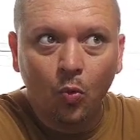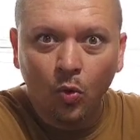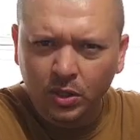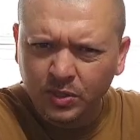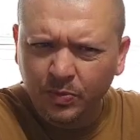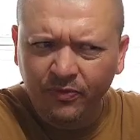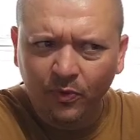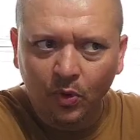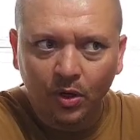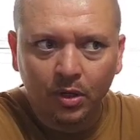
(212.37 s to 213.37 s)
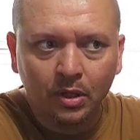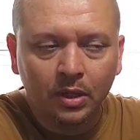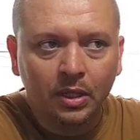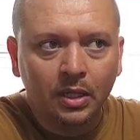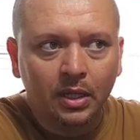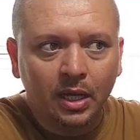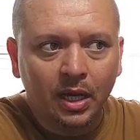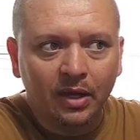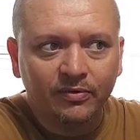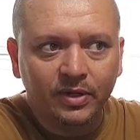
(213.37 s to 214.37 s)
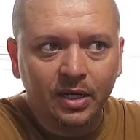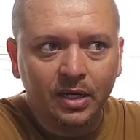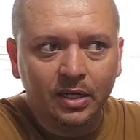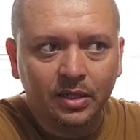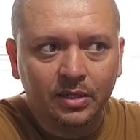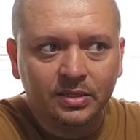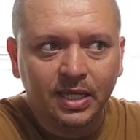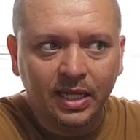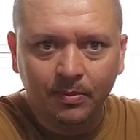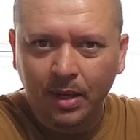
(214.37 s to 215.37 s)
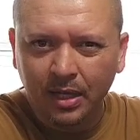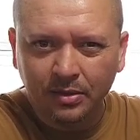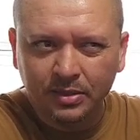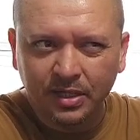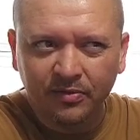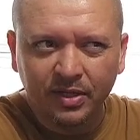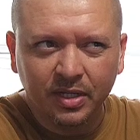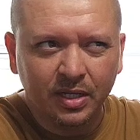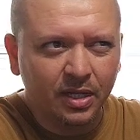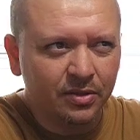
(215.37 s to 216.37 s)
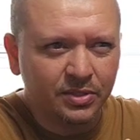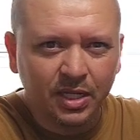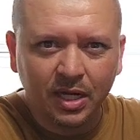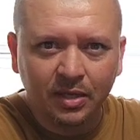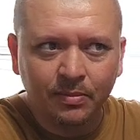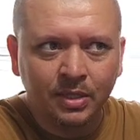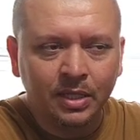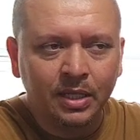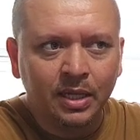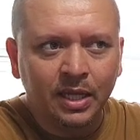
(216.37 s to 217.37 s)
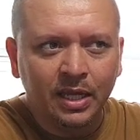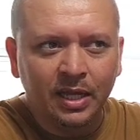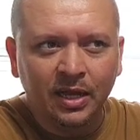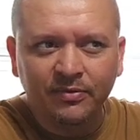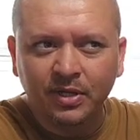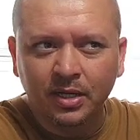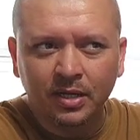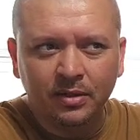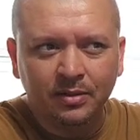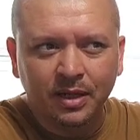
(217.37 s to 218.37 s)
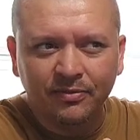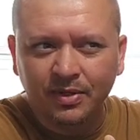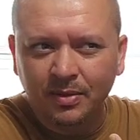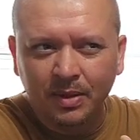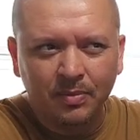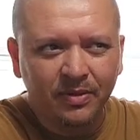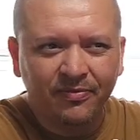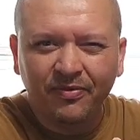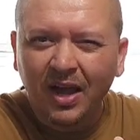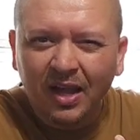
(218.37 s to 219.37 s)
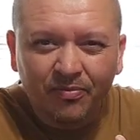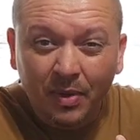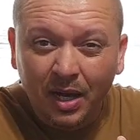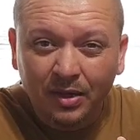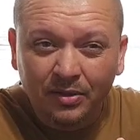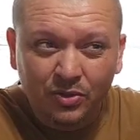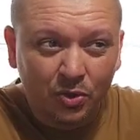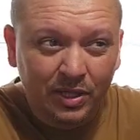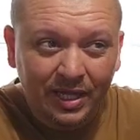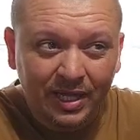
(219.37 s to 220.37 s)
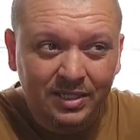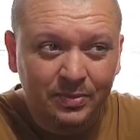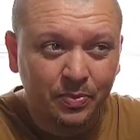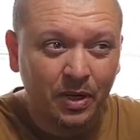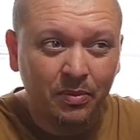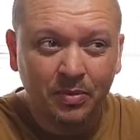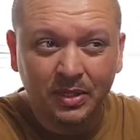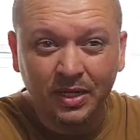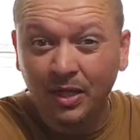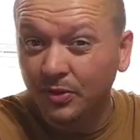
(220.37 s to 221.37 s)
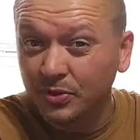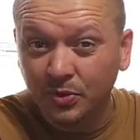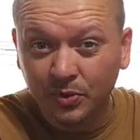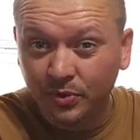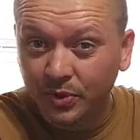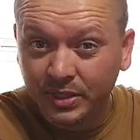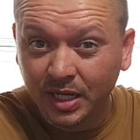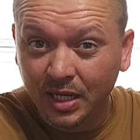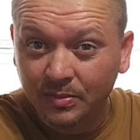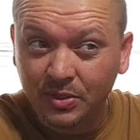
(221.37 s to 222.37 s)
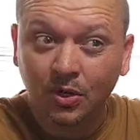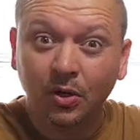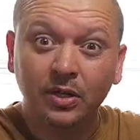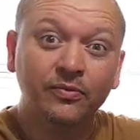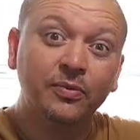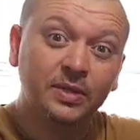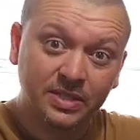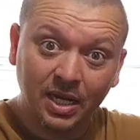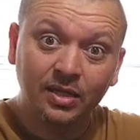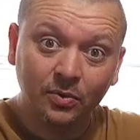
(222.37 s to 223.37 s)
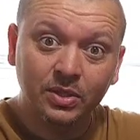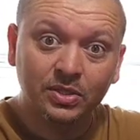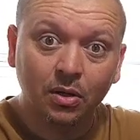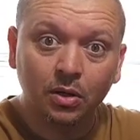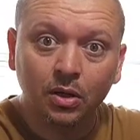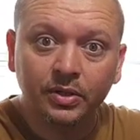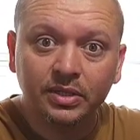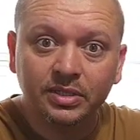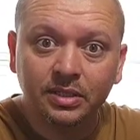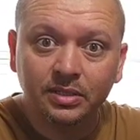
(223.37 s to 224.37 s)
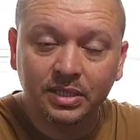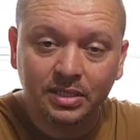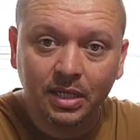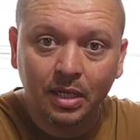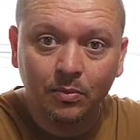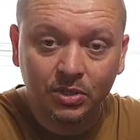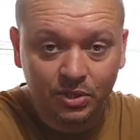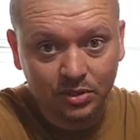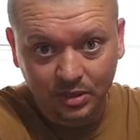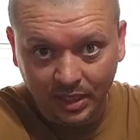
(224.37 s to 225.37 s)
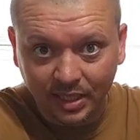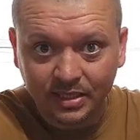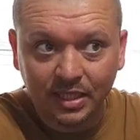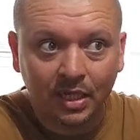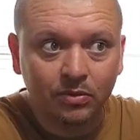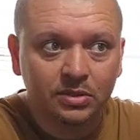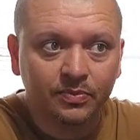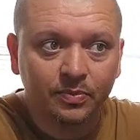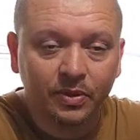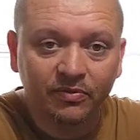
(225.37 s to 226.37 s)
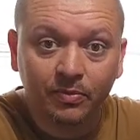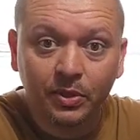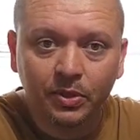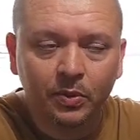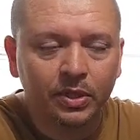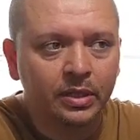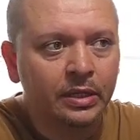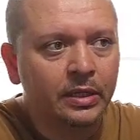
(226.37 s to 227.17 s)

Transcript: once before. I've done 10 miles of it another time, and I've done maybe 5 miles or less probably another 2 or 3 times, starting from the side that we started on this time, which, like I said, I was pretty familiar with.